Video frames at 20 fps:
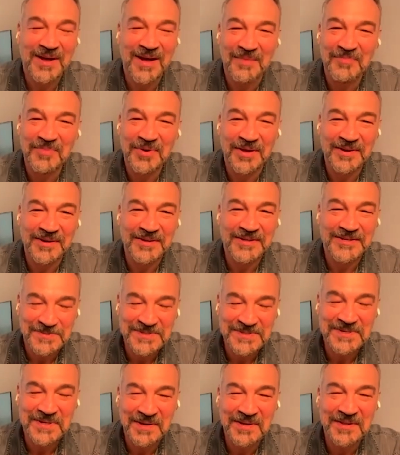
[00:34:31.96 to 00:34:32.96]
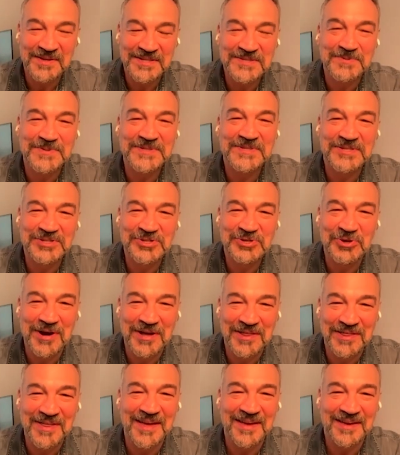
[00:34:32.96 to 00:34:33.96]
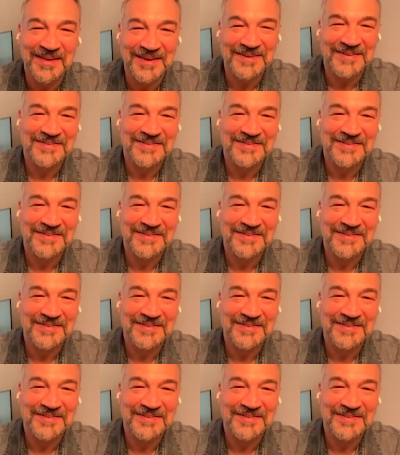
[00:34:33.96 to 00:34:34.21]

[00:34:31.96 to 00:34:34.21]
me on, brother. This was a joy. Thank